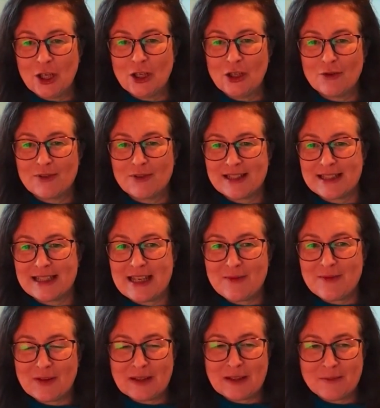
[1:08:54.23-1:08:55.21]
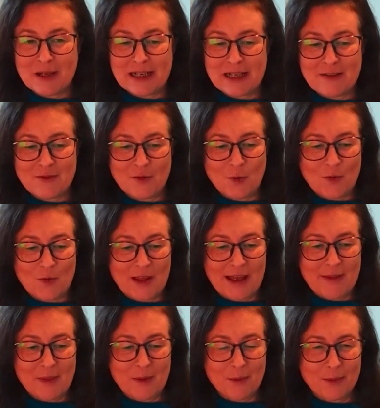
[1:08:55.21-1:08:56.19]
you're receiving the money for
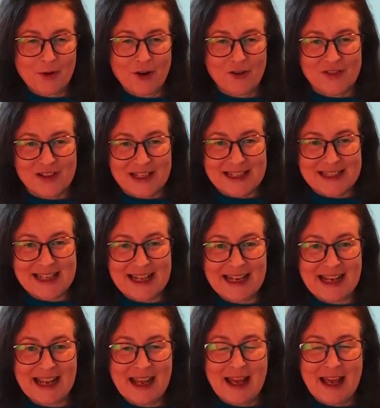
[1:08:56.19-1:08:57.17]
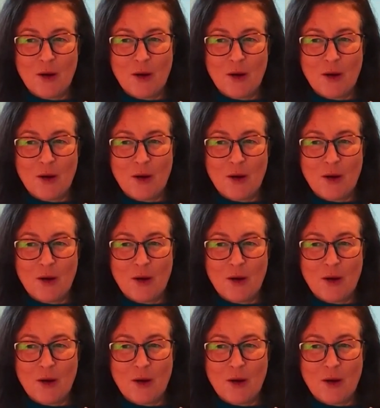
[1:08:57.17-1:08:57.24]
that, the profit is in?